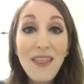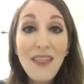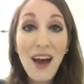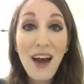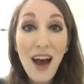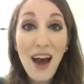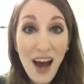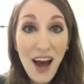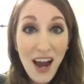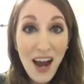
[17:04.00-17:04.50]
the
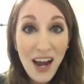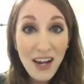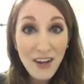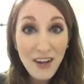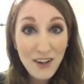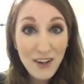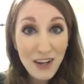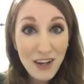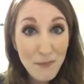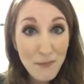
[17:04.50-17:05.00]

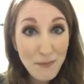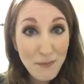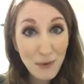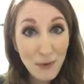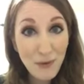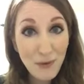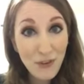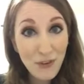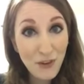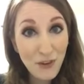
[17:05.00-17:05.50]
higher it
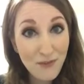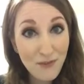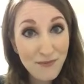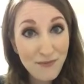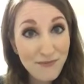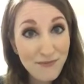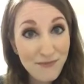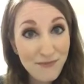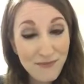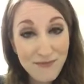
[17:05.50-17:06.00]
boosts your
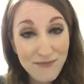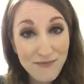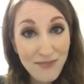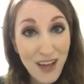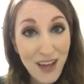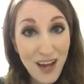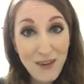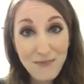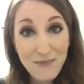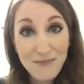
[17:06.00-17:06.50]

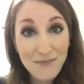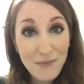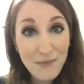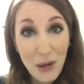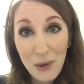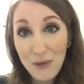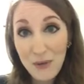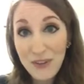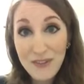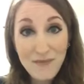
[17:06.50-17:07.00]
um,
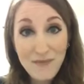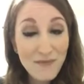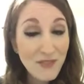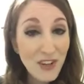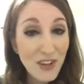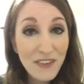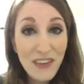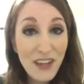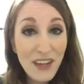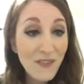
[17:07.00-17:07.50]
post,
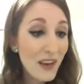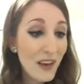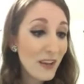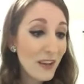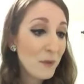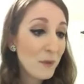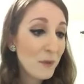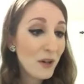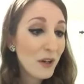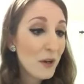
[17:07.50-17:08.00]
just like
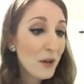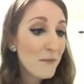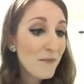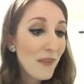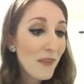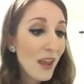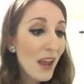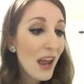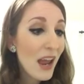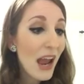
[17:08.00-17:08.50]
Facebook.
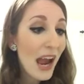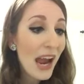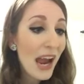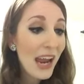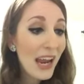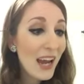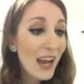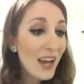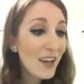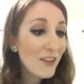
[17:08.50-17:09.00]

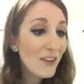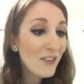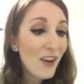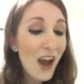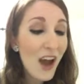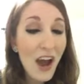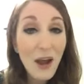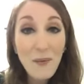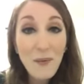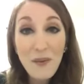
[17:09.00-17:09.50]
And
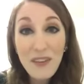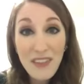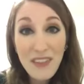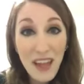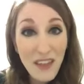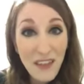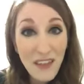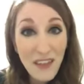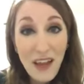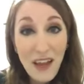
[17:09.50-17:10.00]
I, the
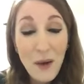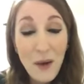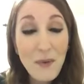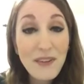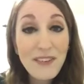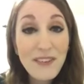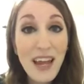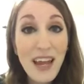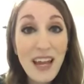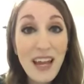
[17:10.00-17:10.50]
other thing I
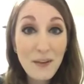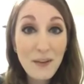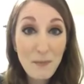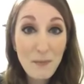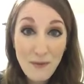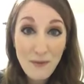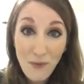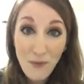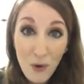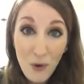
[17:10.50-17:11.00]
would say is
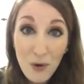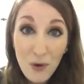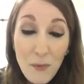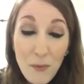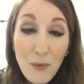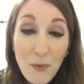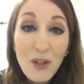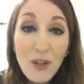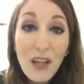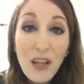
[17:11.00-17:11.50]
be
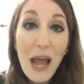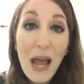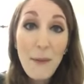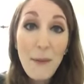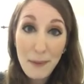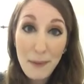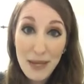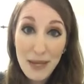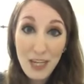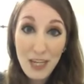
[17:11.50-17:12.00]
vulnerable
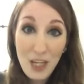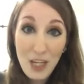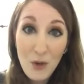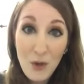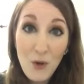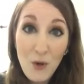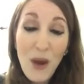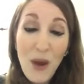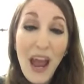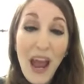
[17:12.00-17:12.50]
and be
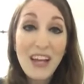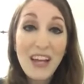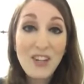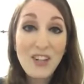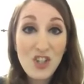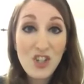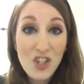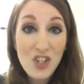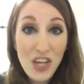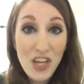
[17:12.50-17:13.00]
you and
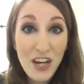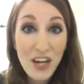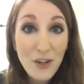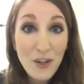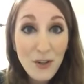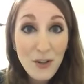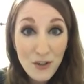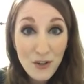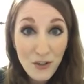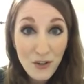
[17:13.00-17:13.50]
share
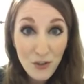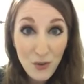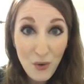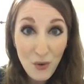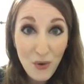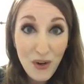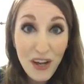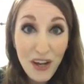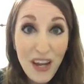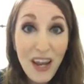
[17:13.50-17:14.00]
your
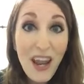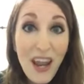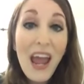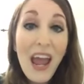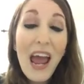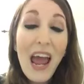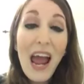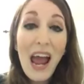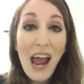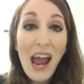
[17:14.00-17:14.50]
story.
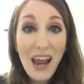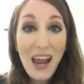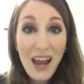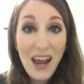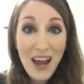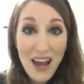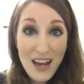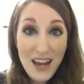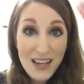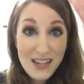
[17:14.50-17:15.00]

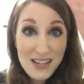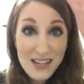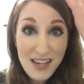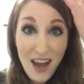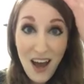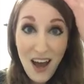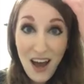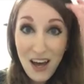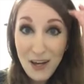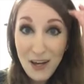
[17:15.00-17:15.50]
And
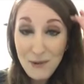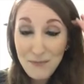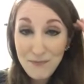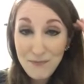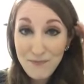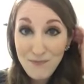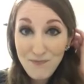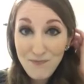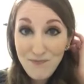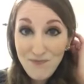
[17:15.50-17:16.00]

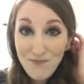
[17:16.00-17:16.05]
um,